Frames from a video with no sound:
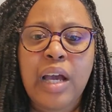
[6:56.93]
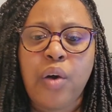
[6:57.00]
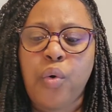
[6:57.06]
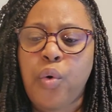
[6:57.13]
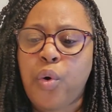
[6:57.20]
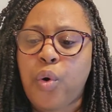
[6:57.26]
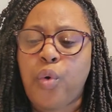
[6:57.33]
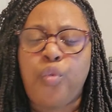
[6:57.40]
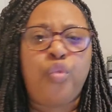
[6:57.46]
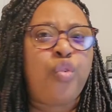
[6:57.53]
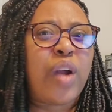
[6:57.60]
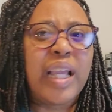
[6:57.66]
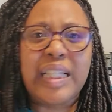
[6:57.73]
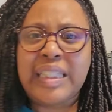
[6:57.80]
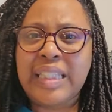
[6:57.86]
or,
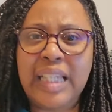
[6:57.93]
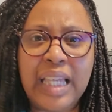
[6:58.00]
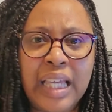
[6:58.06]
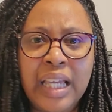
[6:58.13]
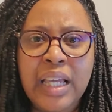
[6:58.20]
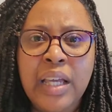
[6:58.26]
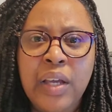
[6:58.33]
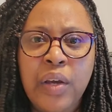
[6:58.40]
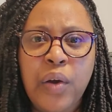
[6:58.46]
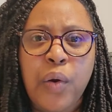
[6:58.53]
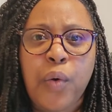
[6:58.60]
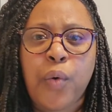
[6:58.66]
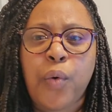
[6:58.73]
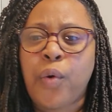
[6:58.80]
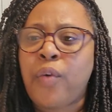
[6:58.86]
racing
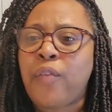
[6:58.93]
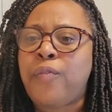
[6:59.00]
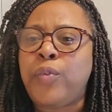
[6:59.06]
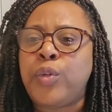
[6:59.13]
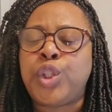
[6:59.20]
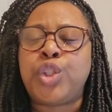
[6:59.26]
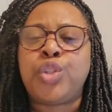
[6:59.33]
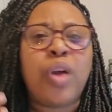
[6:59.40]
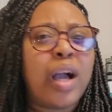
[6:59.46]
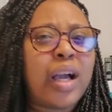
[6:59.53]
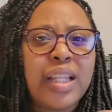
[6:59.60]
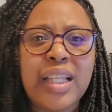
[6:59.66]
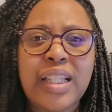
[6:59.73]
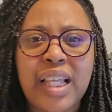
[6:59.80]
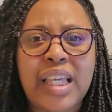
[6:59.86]
or
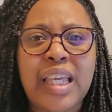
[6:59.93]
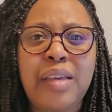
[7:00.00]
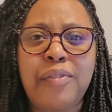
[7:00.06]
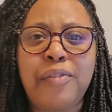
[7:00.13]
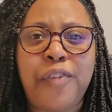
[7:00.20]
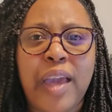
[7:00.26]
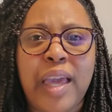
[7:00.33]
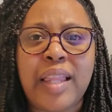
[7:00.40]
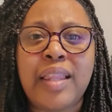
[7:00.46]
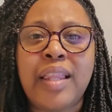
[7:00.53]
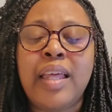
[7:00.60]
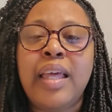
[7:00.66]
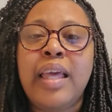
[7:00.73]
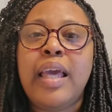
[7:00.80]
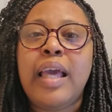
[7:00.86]
struggling to keep faith
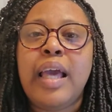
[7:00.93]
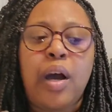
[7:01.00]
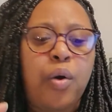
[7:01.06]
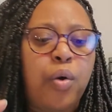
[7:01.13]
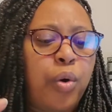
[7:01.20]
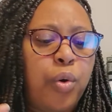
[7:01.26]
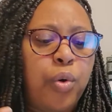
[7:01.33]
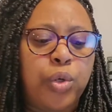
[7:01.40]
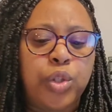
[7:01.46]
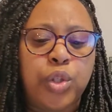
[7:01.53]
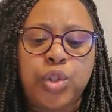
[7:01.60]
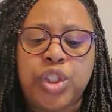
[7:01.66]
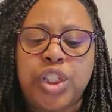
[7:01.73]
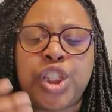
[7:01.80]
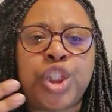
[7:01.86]
or, or,
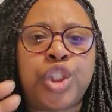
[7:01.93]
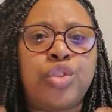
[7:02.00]
or just